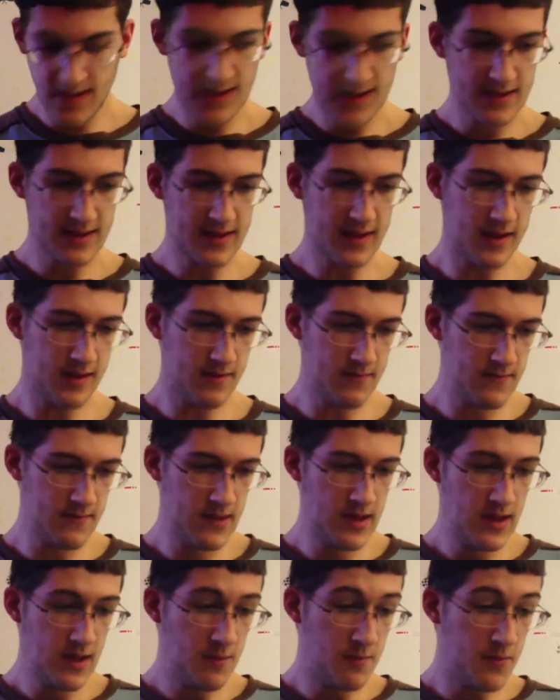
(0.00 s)
Yeah,
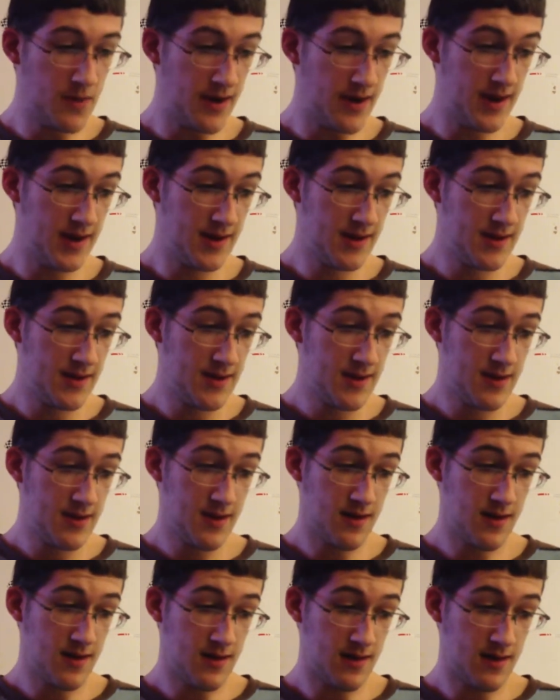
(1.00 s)
but
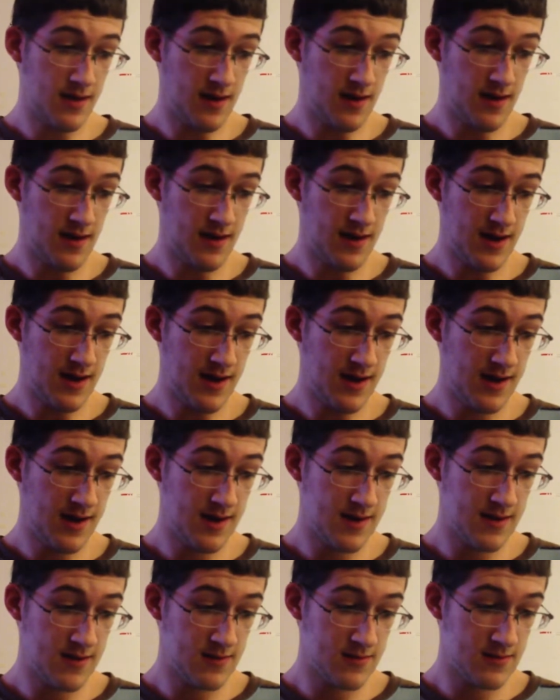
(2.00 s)

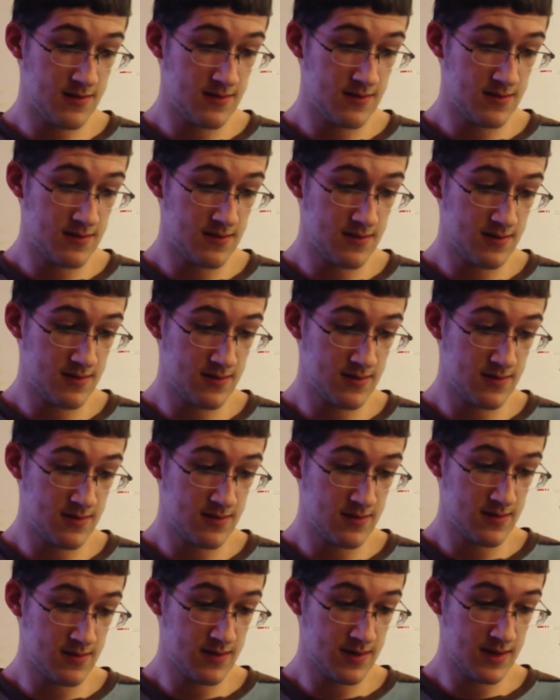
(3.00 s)
I
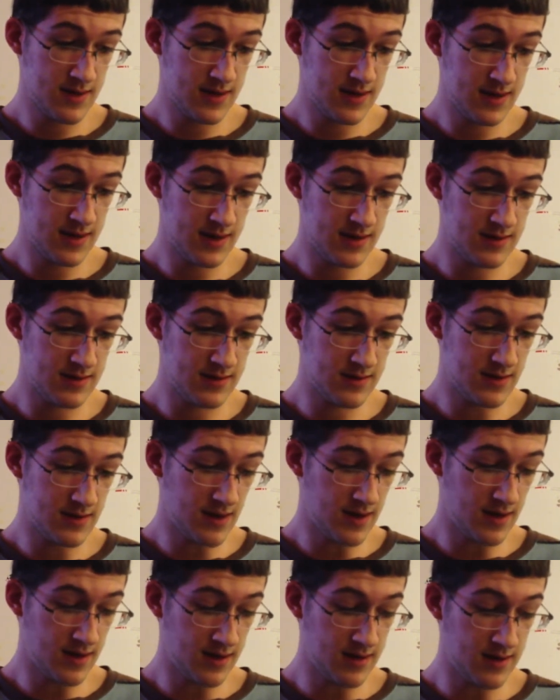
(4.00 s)
had
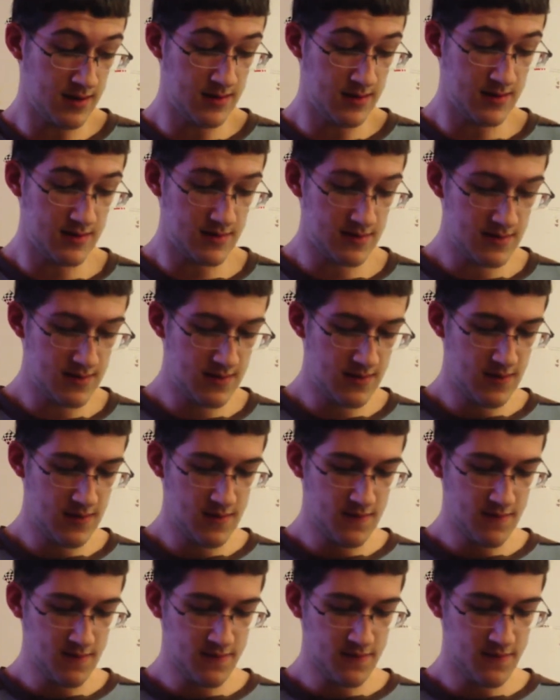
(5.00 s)
gotten
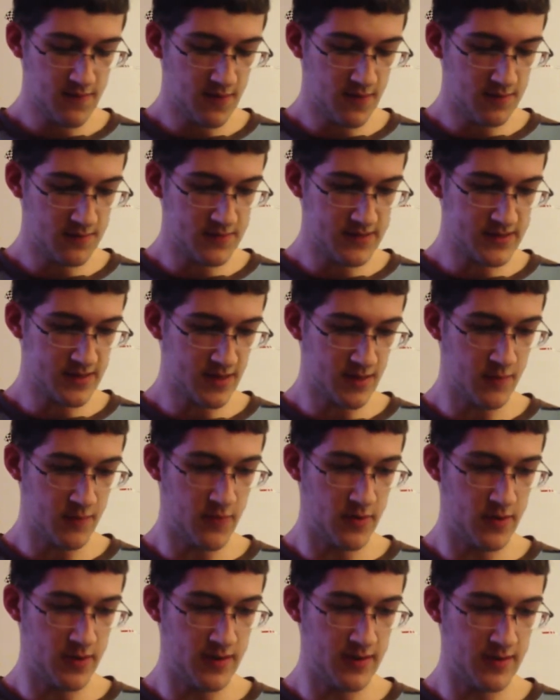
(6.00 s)
from
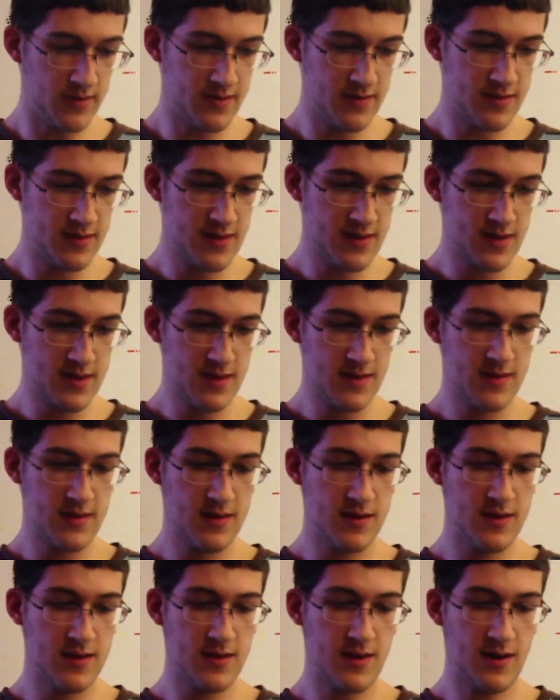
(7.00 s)
someone
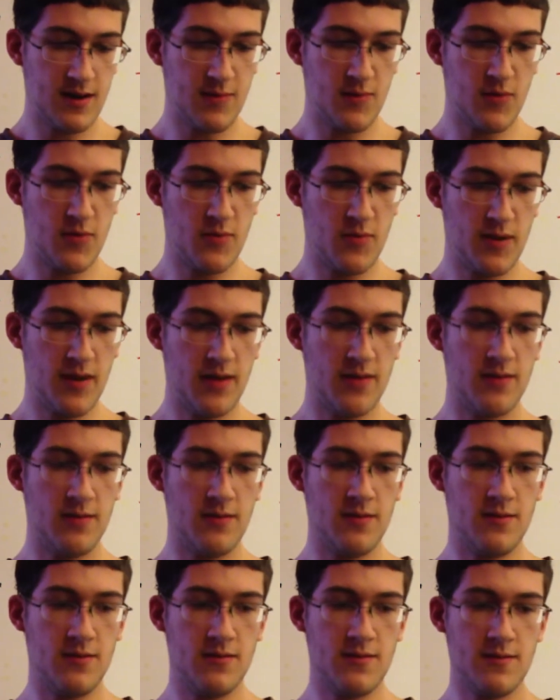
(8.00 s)
the Humble
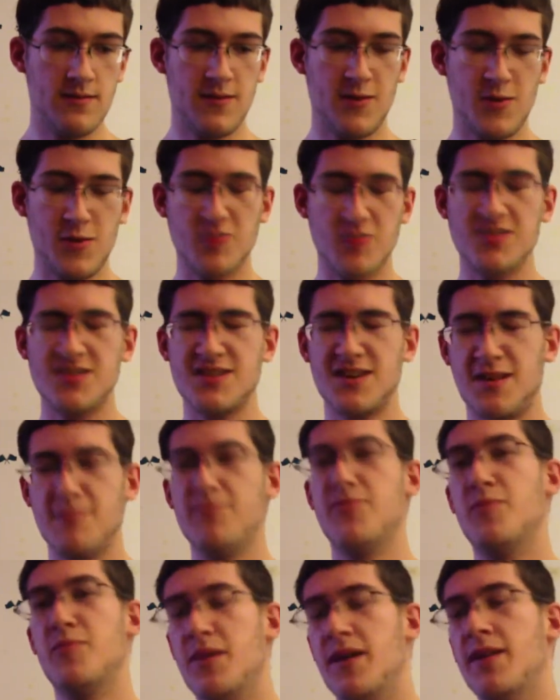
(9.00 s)
Bundle, the Origin
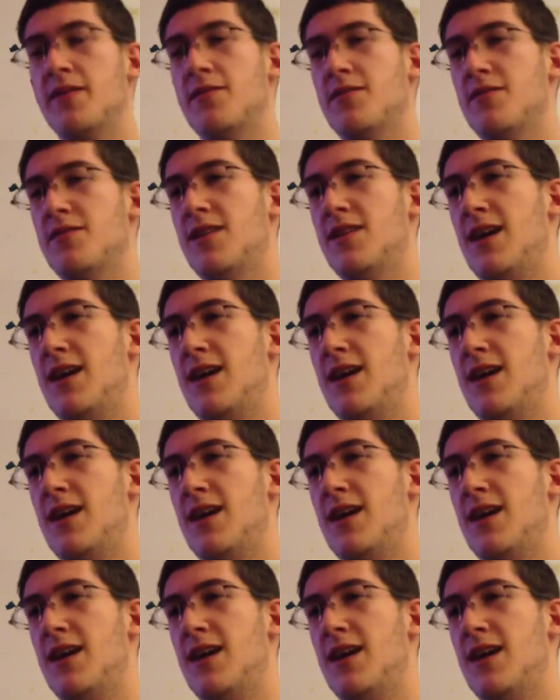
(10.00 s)
Humble Bundle,